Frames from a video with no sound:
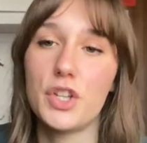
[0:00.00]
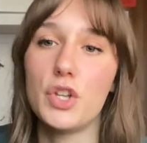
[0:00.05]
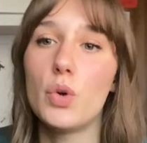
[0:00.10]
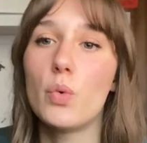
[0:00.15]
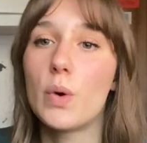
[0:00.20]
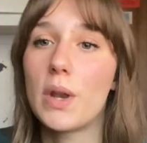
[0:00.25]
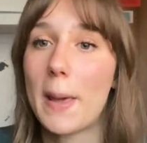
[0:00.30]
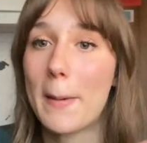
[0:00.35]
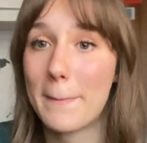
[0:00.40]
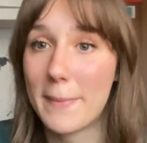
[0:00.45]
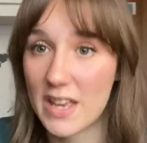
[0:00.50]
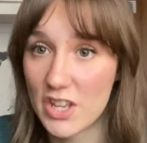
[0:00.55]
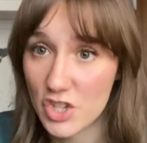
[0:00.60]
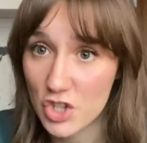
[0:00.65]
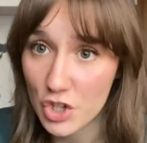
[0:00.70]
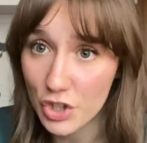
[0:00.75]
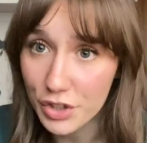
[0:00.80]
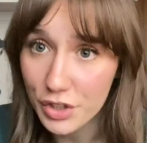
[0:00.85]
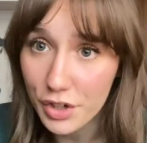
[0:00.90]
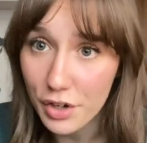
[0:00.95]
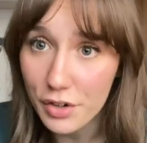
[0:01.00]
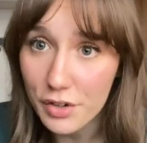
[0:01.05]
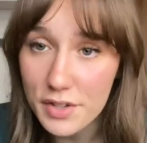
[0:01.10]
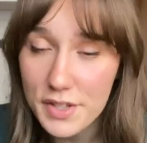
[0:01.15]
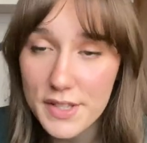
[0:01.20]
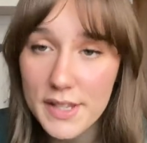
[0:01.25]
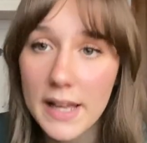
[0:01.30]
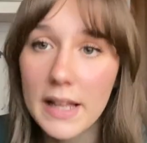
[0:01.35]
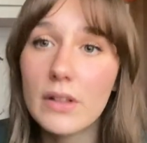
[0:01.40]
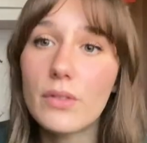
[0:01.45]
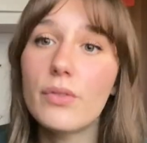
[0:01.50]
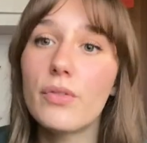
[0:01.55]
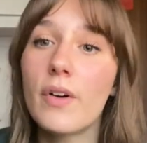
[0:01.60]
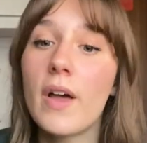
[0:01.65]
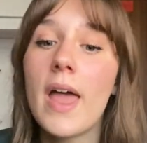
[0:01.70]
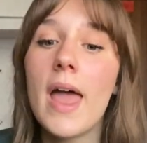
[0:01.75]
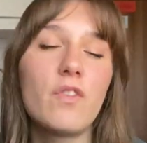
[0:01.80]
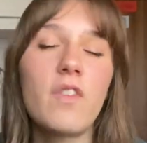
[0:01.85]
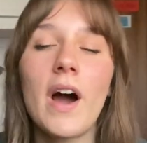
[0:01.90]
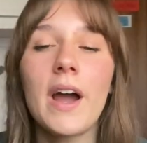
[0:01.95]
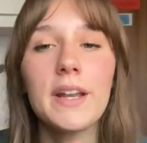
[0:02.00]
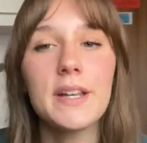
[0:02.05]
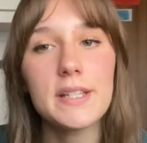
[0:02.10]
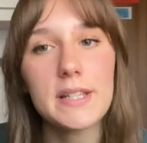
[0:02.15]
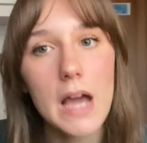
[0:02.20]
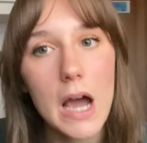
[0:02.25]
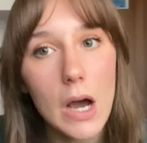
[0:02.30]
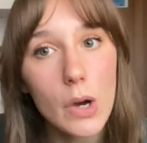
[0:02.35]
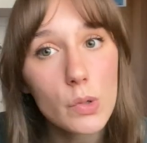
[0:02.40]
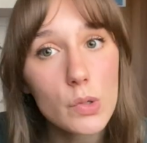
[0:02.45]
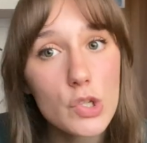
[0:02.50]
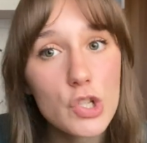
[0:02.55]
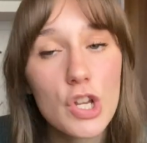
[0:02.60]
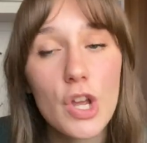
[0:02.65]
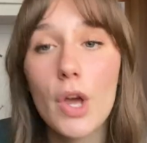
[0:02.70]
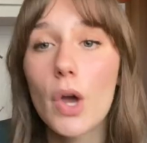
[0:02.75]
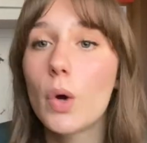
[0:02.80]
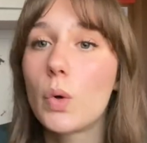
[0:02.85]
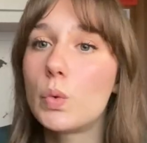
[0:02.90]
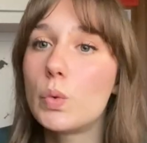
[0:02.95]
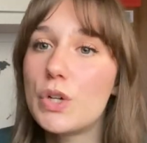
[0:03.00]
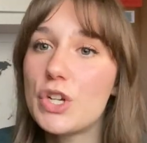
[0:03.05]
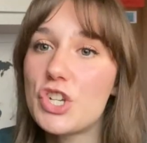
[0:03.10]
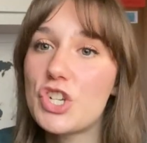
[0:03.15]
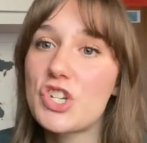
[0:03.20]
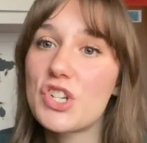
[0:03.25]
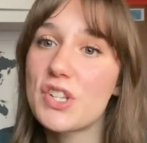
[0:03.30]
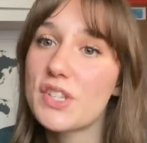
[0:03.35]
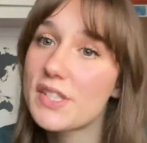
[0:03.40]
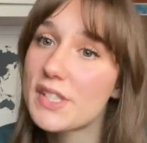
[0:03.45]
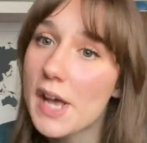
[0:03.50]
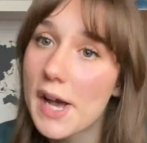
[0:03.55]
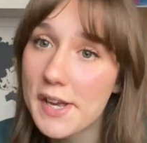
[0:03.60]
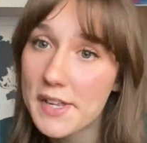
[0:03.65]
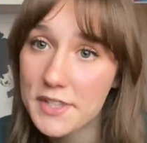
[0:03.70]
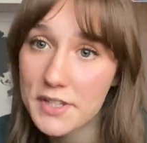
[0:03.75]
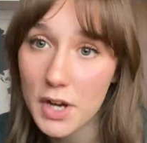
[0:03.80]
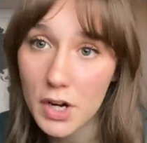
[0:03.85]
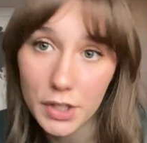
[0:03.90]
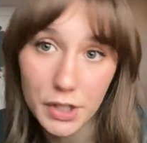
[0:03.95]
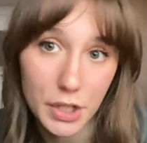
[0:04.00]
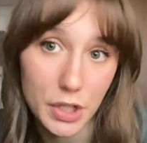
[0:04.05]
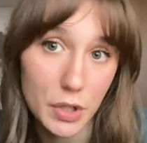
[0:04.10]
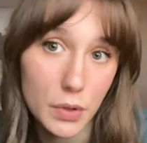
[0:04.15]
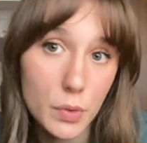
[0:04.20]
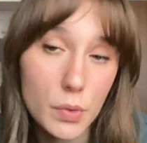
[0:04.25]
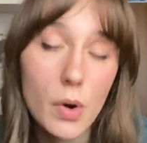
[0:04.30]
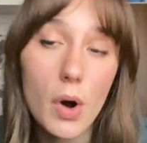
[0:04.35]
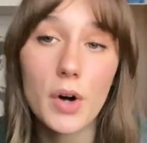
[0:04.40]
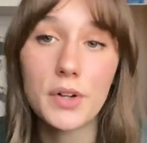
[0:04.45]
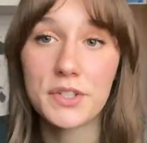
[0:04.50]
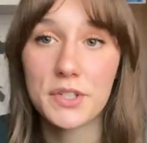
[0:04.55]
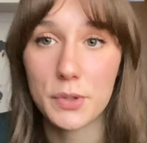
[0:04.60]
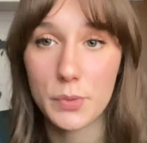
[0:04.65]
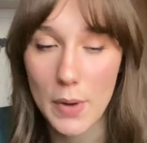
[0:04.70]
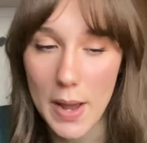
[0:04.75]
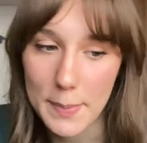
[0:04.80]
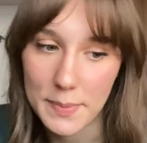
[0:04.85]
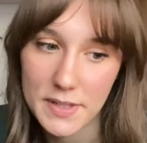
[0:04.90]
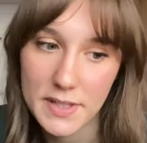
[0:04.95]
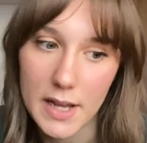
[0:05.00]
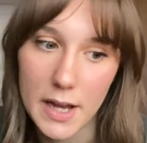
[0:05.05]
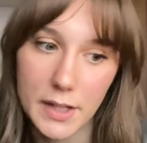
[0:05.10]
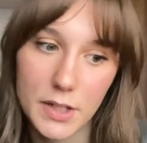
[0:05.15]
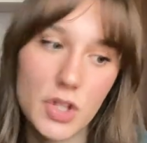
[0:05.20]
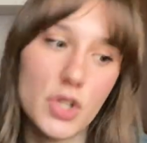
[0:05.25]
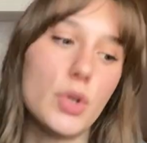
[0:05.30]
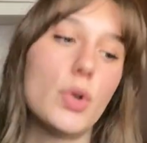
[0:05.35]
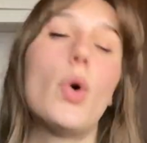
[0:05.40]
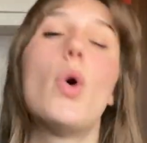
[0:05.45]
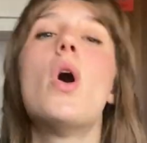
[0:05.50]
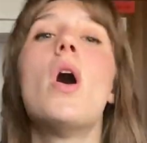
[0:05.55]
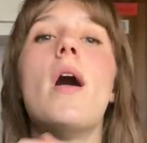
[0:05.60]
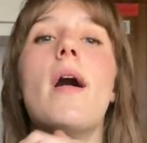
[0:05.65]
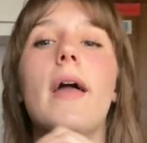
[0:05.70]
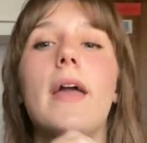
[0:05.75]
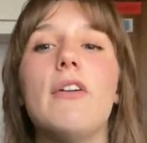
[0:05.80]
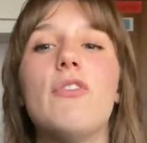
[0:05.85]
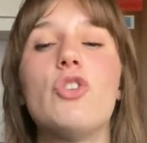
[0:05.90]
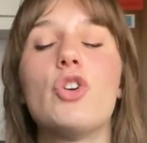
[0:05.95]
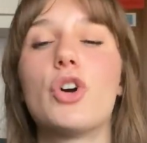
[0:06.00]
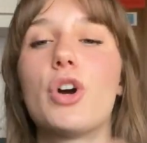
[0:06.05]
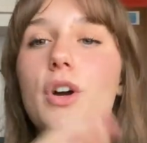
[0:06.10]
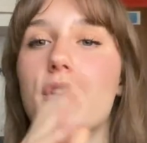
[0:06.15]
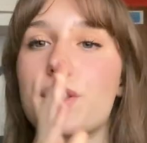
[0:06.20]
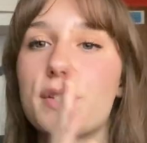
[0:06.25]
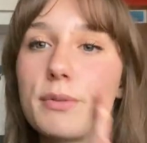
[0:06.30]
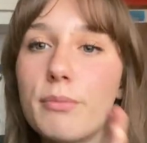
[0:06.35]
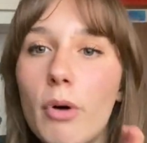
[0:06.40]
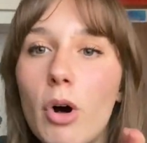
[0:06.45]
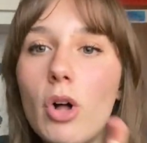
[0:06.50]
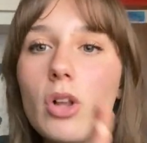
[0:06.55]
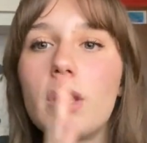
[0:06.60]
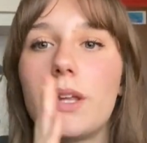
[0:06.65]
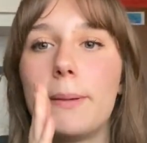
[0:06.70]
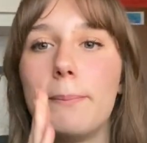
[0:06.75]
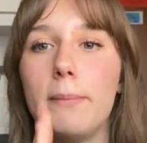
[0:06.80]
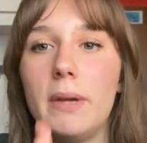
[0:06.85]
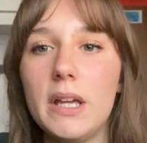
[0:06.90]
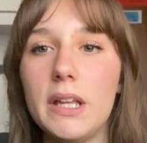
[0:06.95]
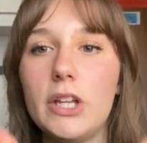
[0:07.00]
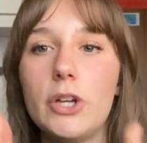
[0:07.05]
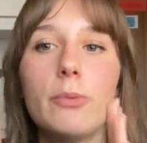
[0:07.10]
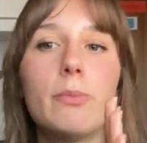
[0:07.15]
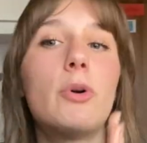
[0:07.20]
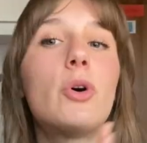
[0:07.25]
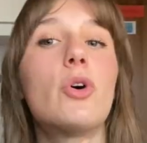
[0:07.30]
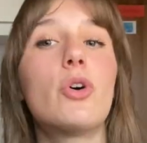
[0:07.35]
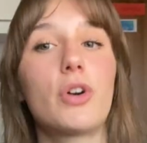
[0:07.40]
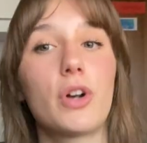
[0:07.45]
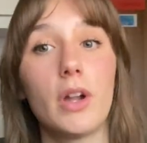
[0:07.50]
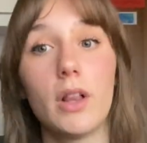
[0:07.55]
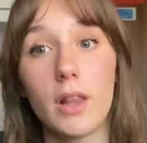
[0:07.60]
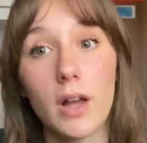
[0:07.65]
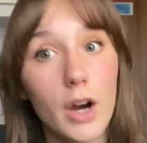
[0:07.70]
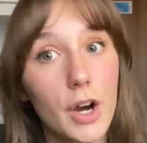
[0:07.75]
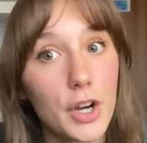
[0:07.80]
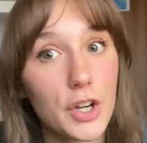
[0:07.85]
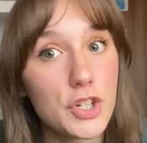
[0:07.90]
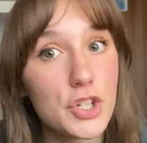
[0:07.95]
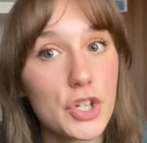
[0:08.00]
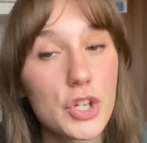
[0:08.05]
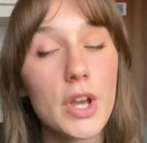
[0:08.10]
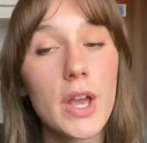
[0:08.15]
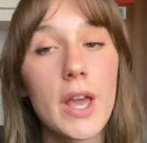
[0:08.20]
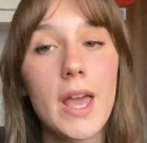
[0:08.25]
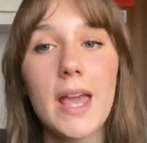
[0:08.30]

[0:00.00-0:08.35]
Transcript: You want to measure yourself, find out which size are you on the website, you know, if you're a small, a medium or a large.